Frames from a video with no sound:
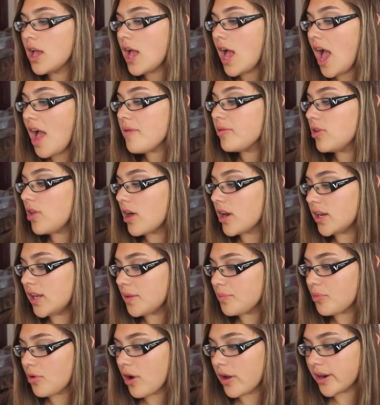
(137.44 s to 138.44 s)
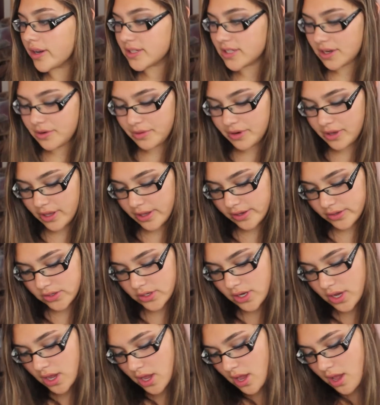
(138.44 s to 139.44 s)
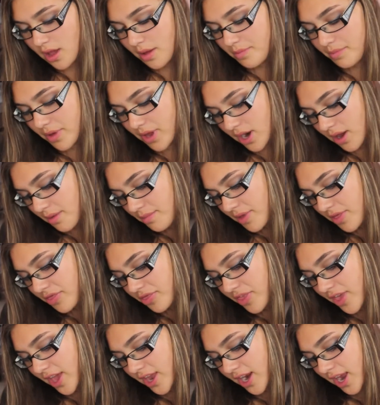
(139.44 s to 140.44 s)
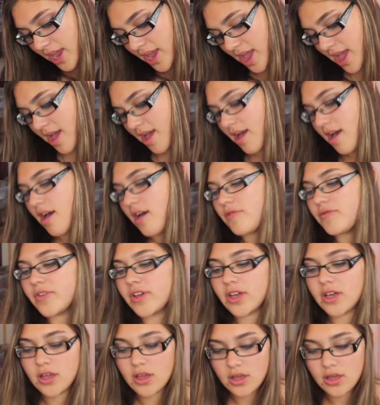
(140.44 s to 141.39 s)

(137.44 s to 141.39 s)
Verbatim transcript: I have a lot of lip products I realized. But um, then I have